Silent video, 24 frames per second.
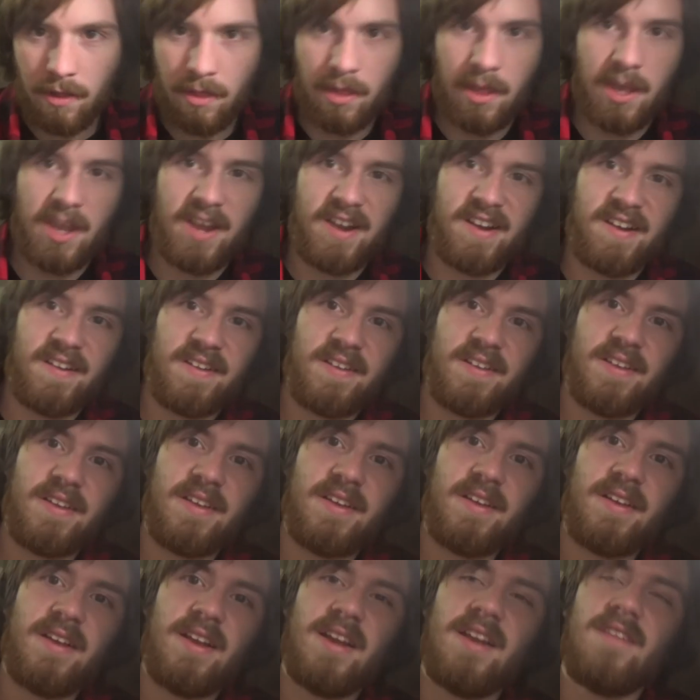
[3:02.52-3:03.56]
there,
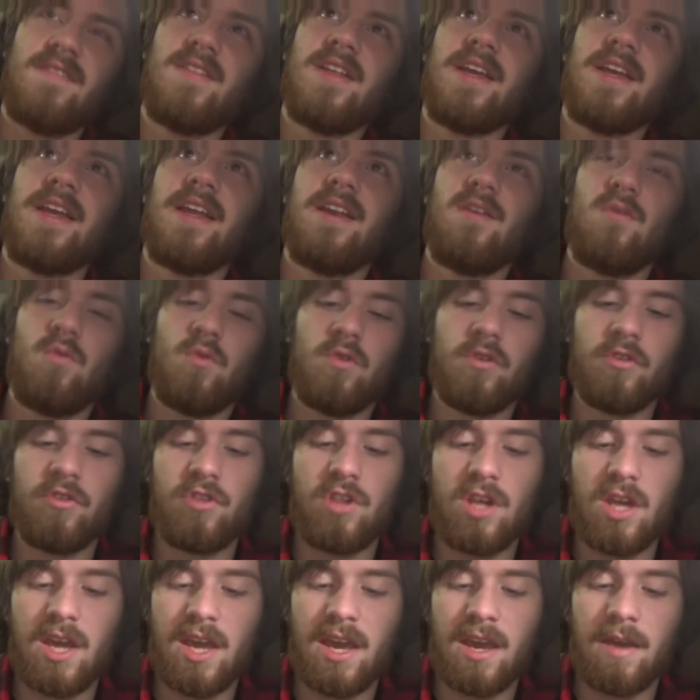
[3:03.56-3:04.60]
kind of like an
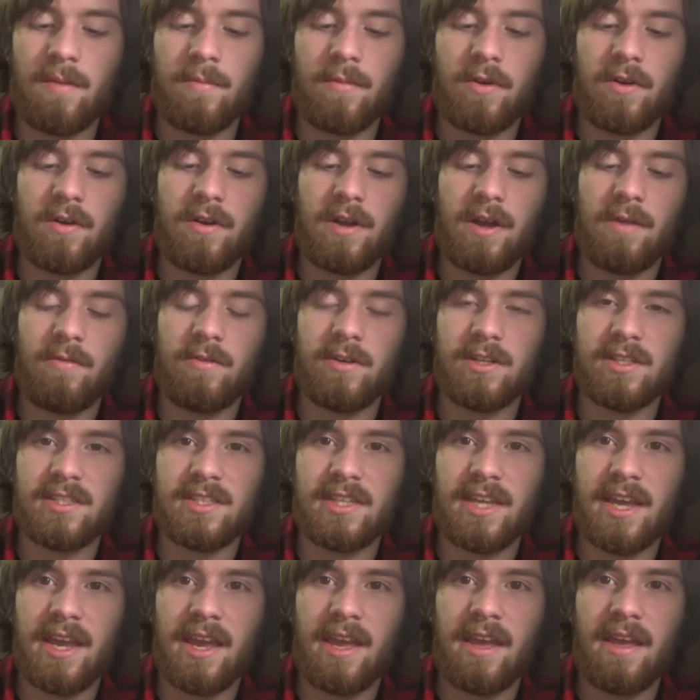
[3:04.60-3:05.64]
orangey amber, I want to
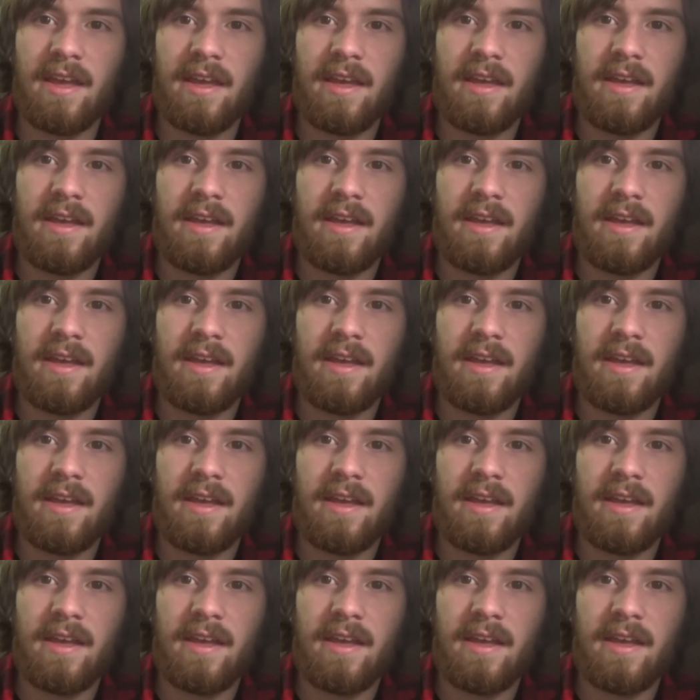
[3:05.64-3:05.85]
say.